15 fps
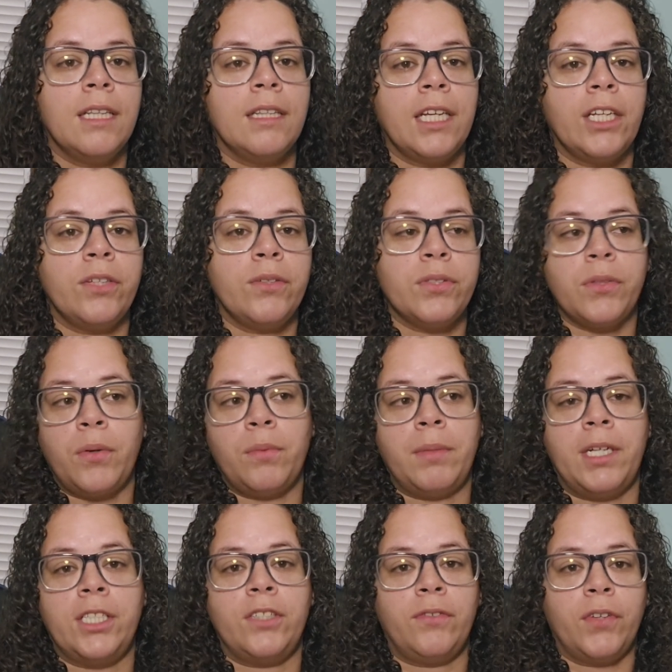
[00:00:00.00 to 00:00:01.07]
Thank you so
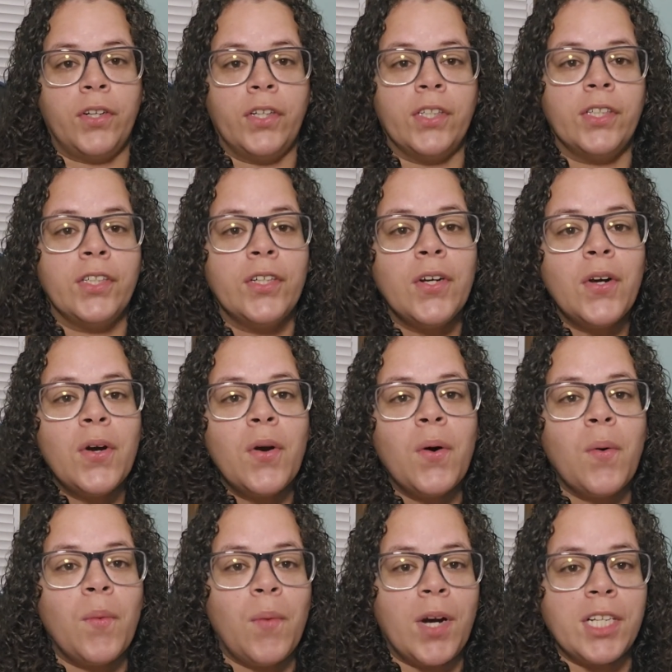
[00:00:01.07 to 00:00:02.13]
much for
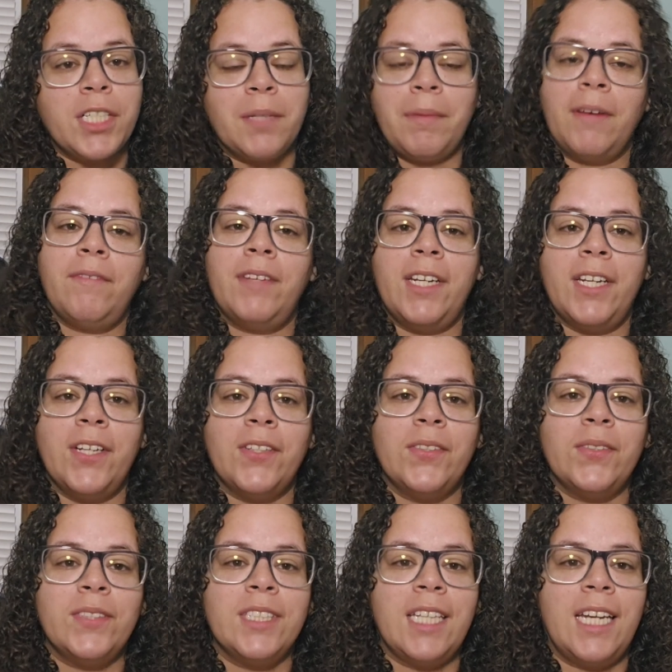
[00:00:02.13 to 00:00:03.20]
watching my
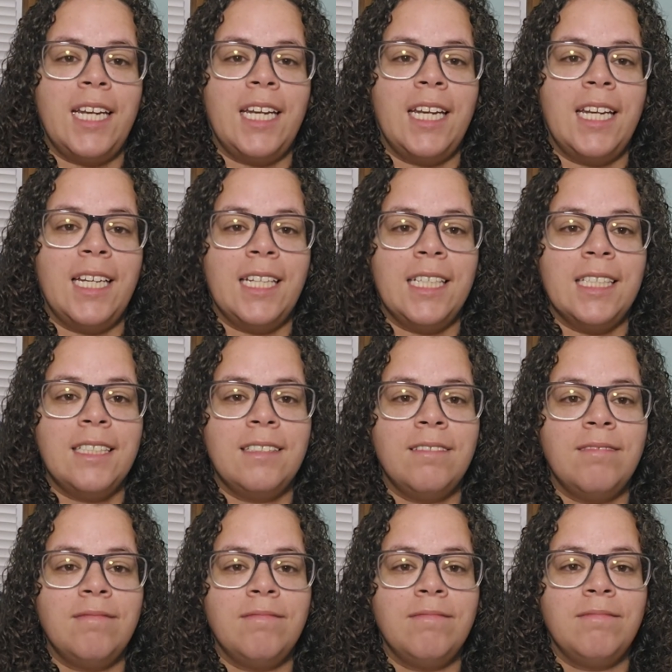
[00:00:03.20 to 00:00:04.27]
videos and
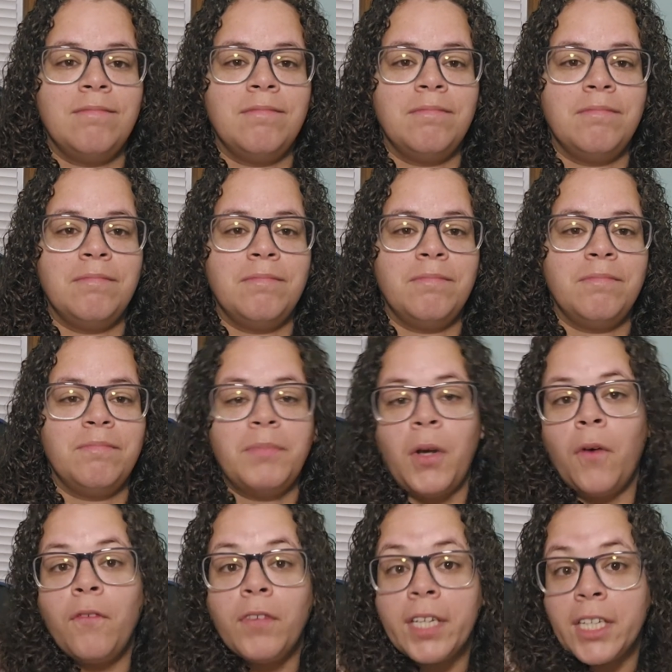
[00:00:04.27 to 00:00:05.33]

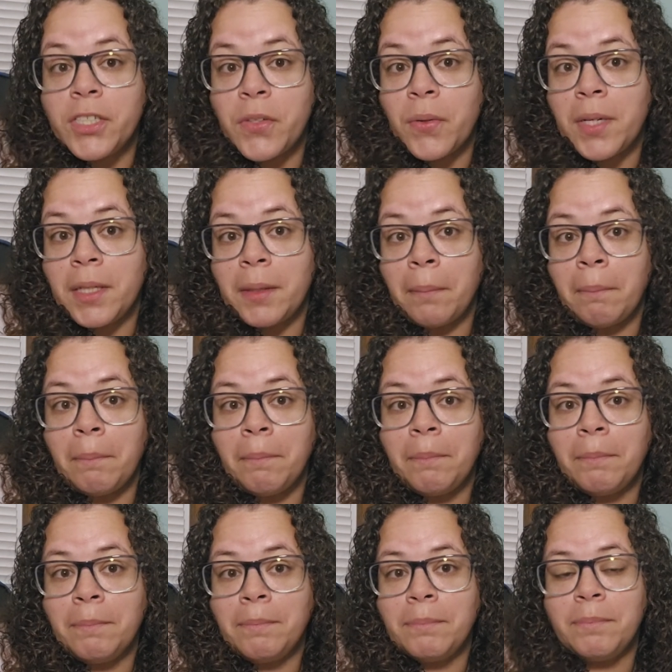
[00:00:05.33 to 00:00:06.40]
hopefully enjoying them.
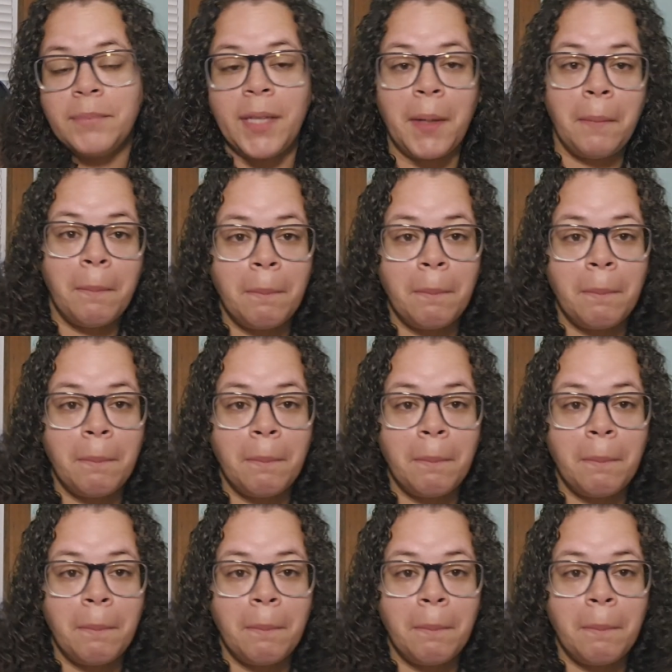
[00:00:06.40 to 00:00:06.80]
Yeah.